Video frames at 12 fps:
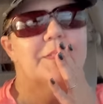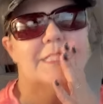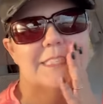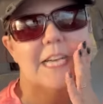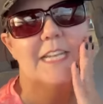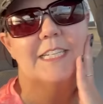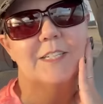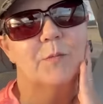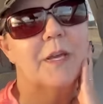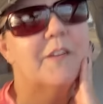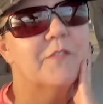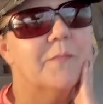
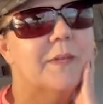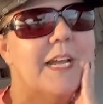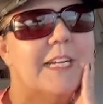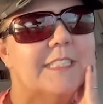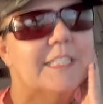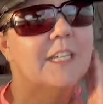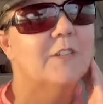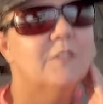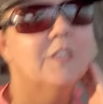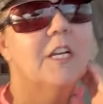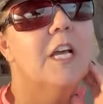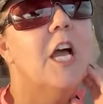We haven't been out of
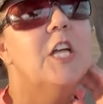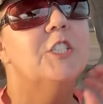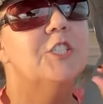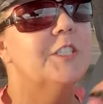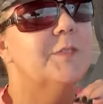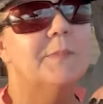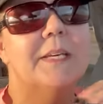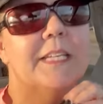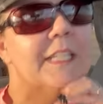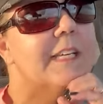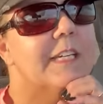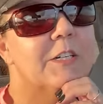town. Just me
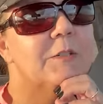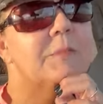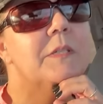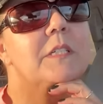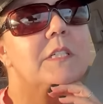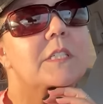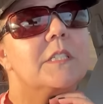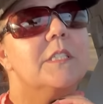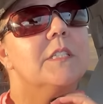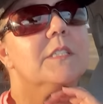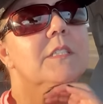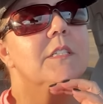and
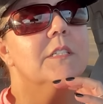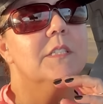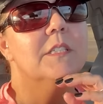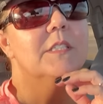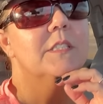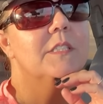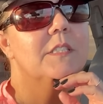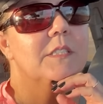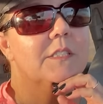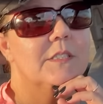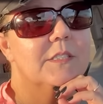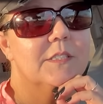
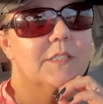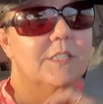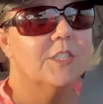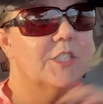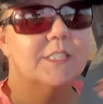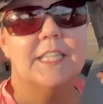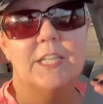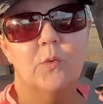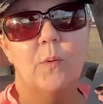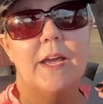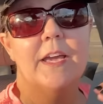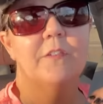him to just get
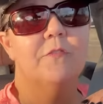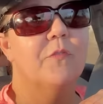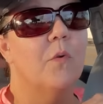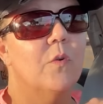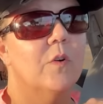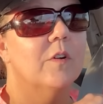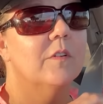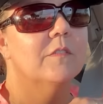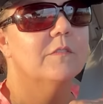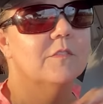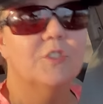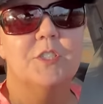away for
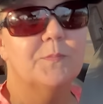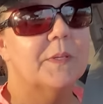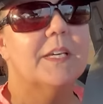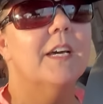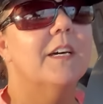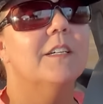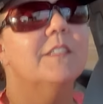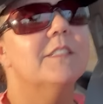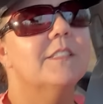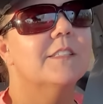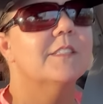just because.